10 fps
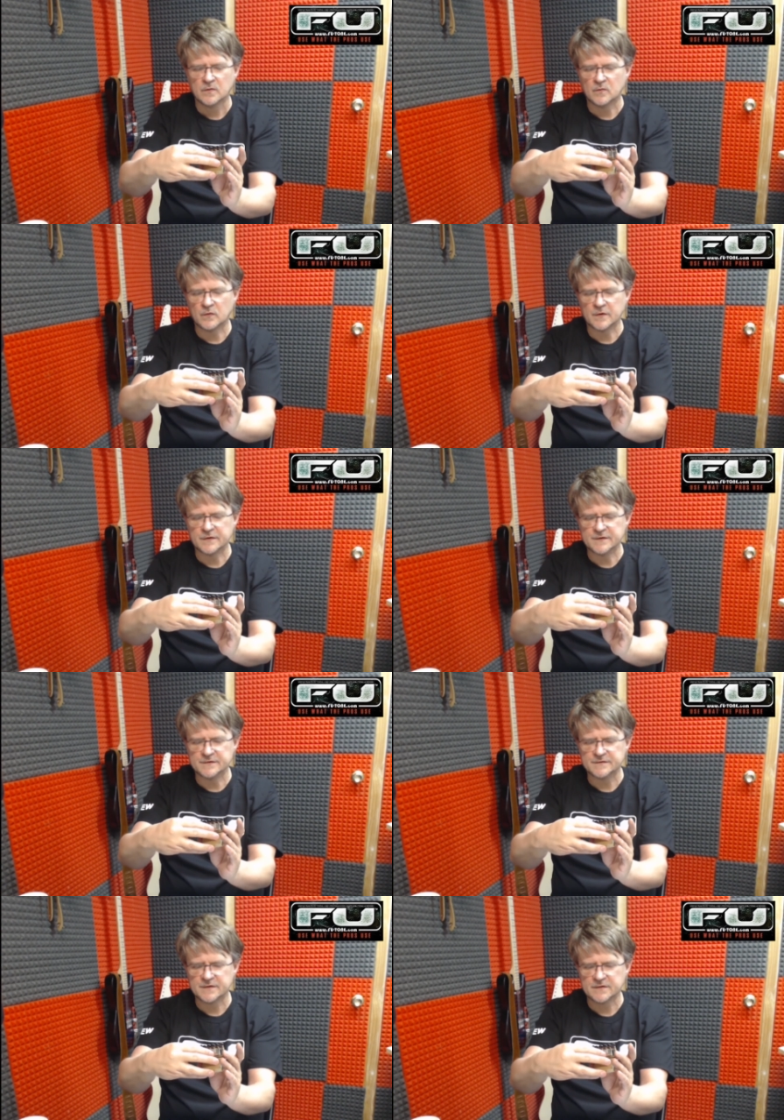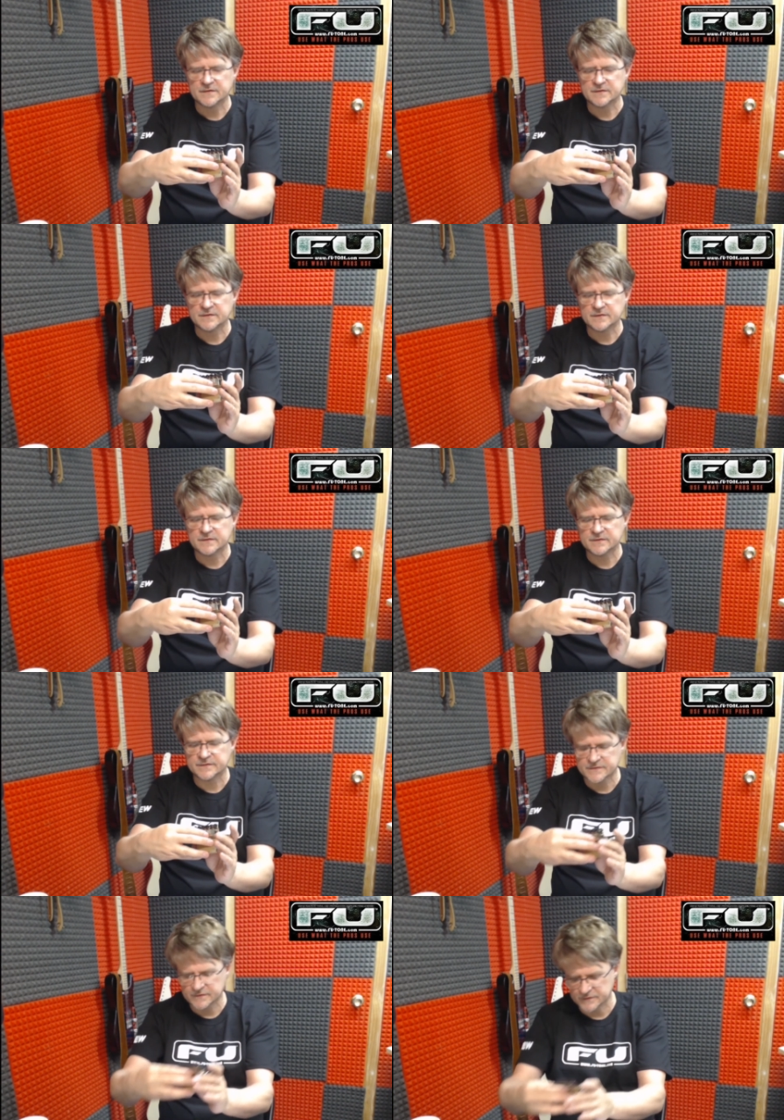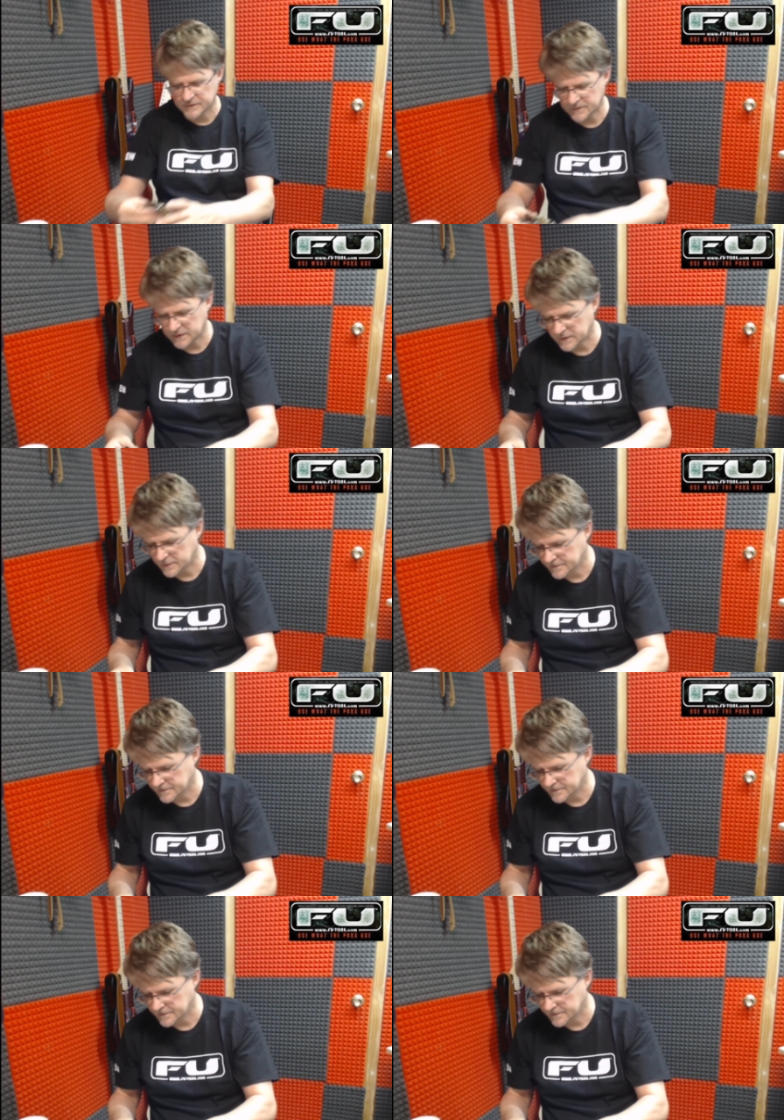where these screws were.